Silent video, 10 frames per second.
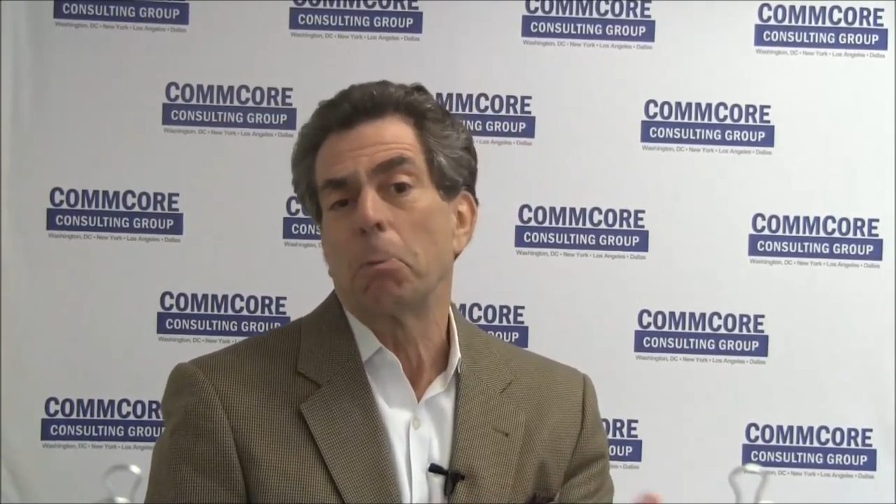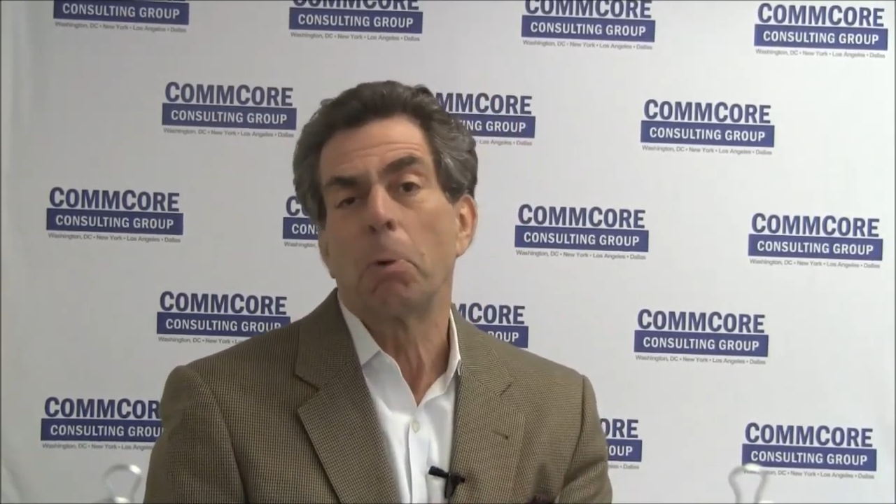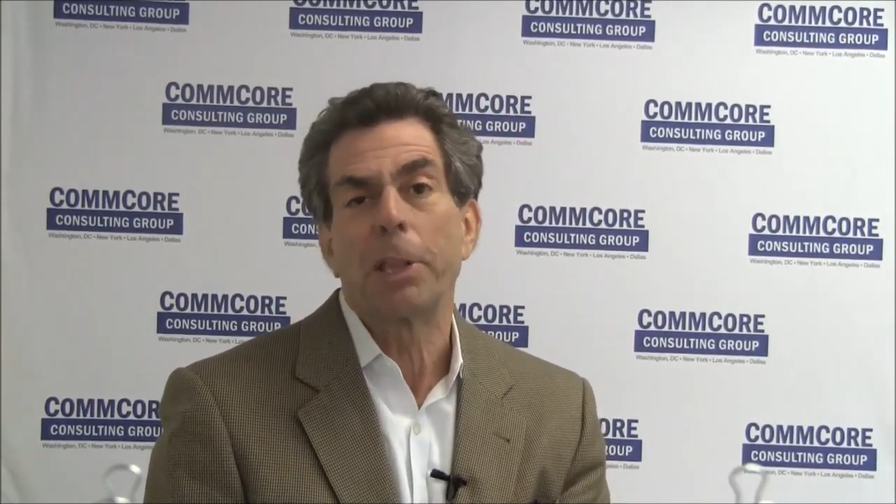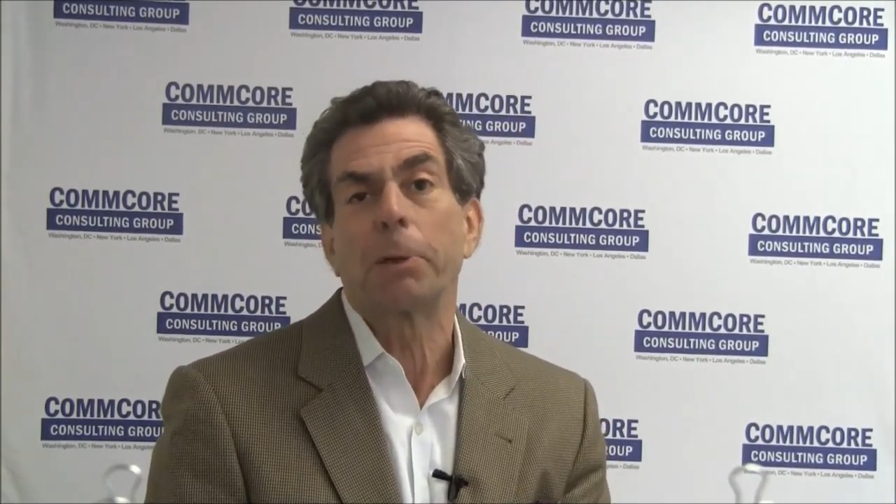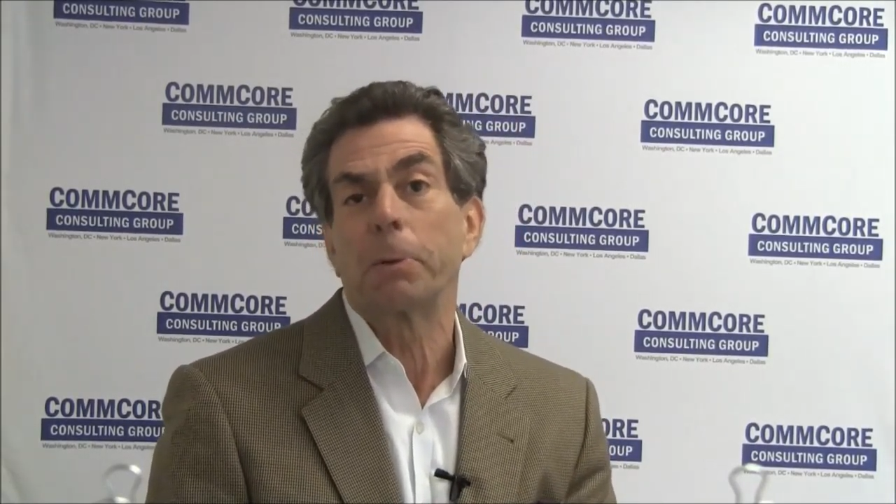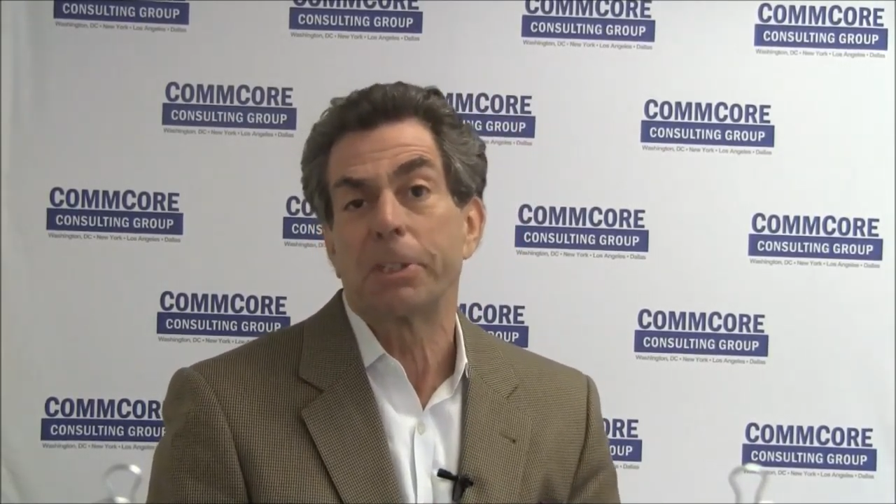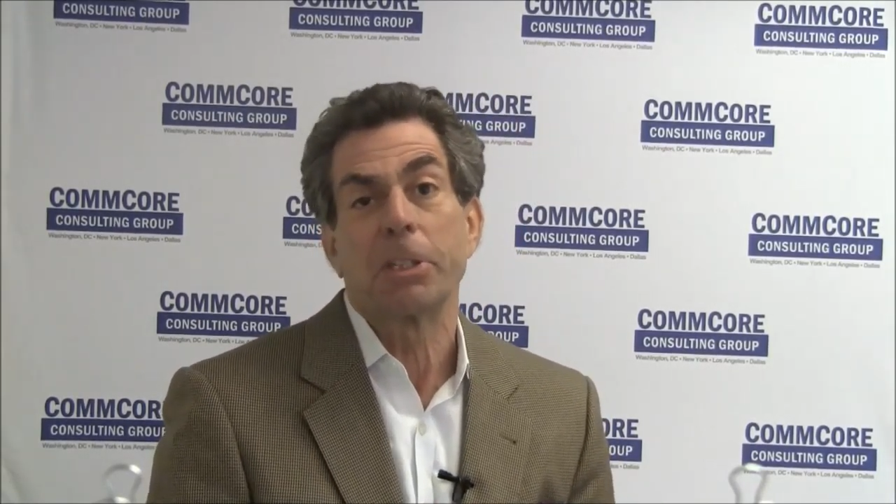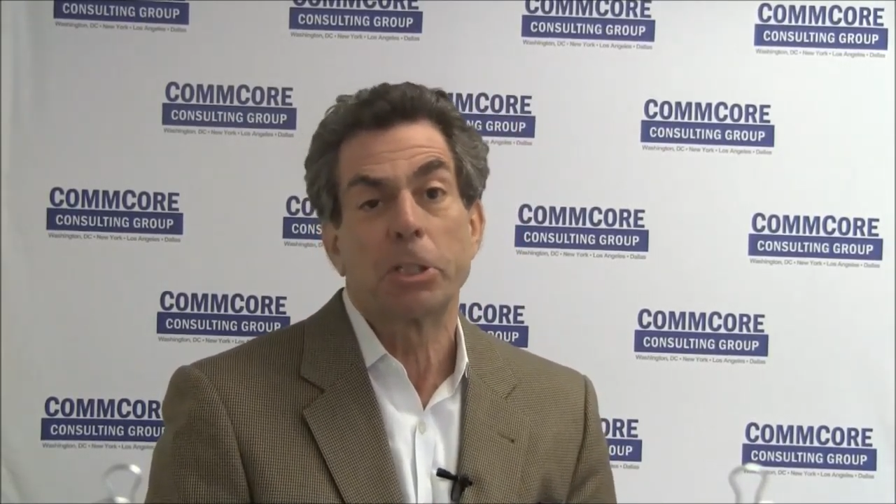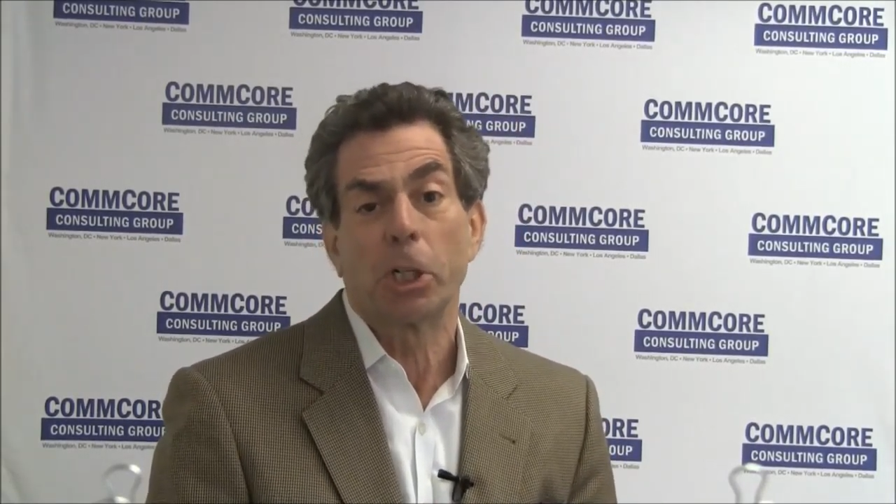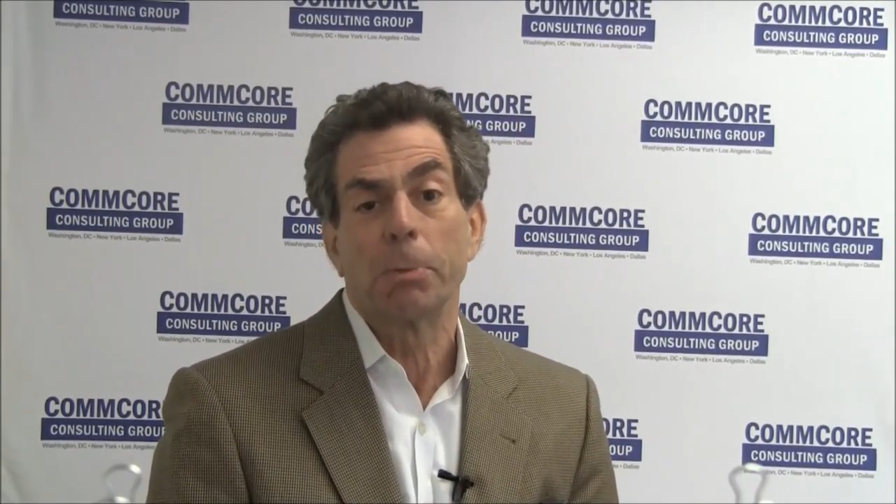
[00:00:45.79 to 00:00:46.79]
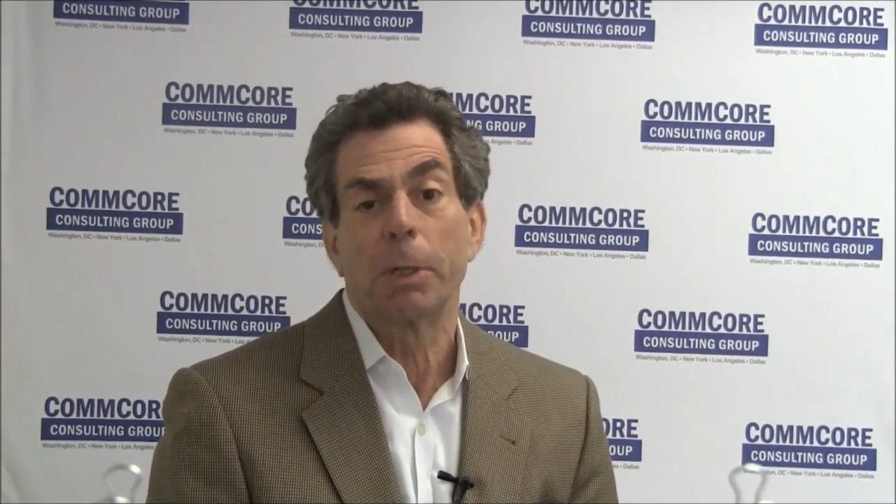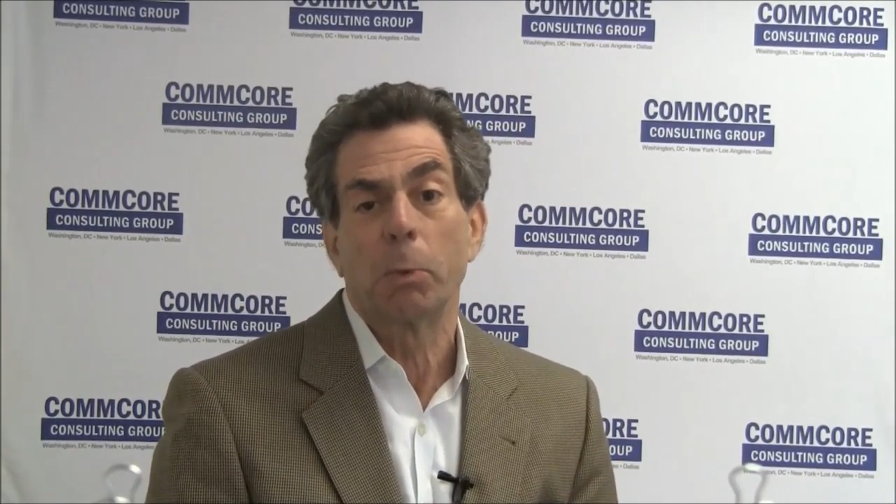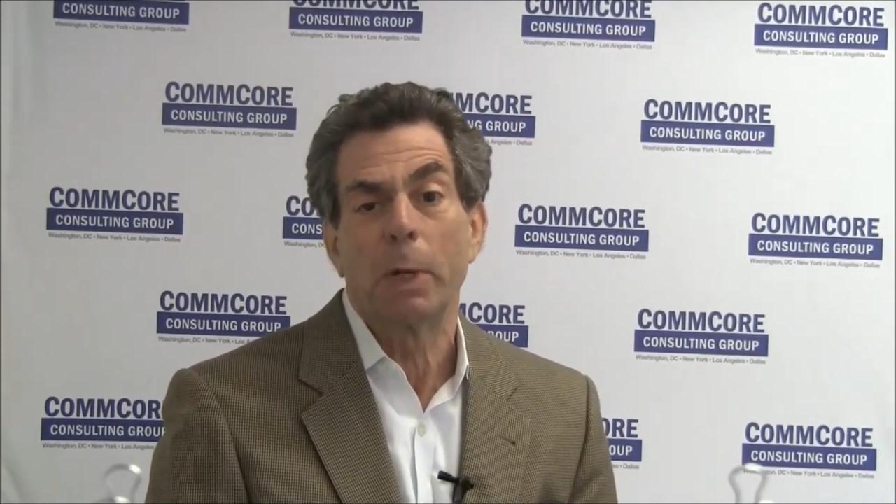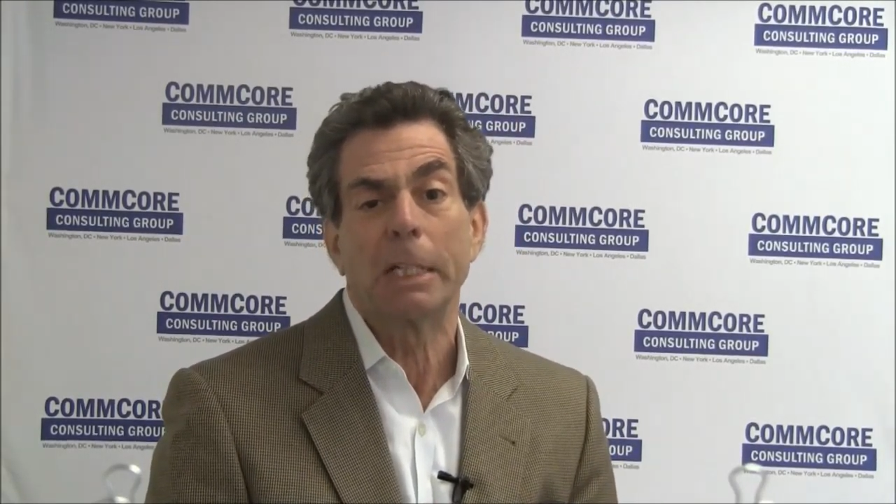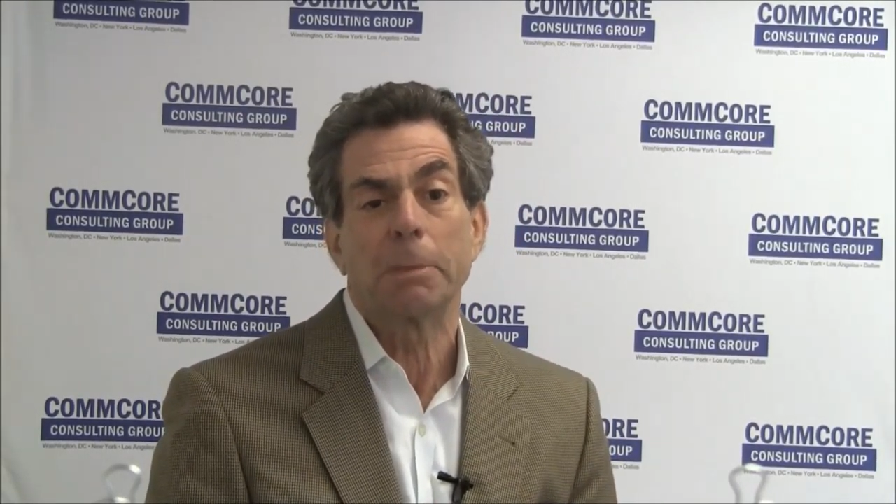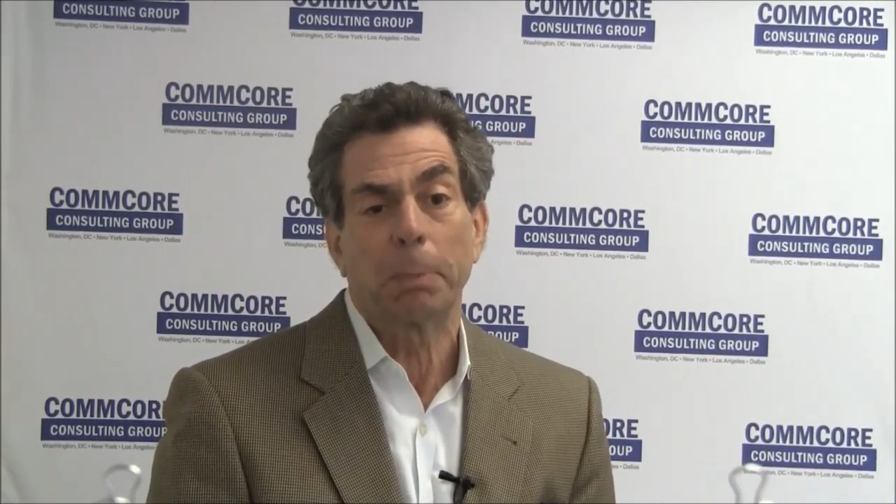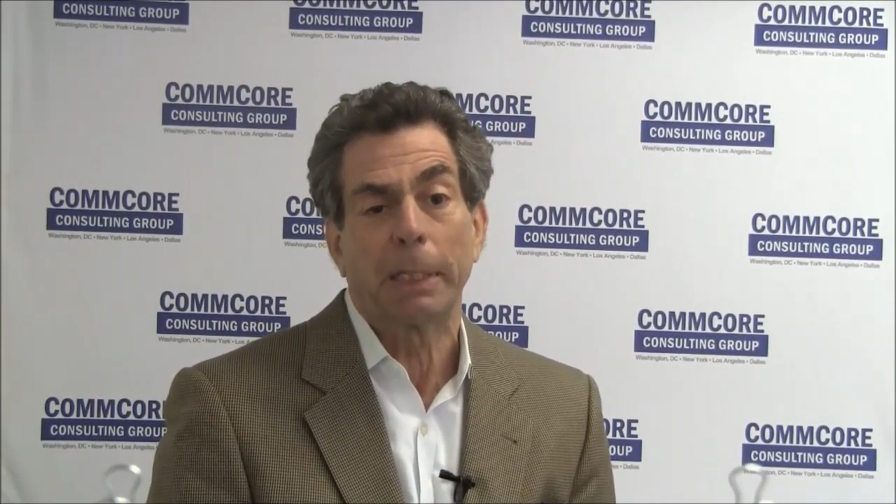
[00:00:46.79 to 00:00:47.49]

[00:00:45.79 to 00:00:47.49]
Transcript: whether it was the Germanwings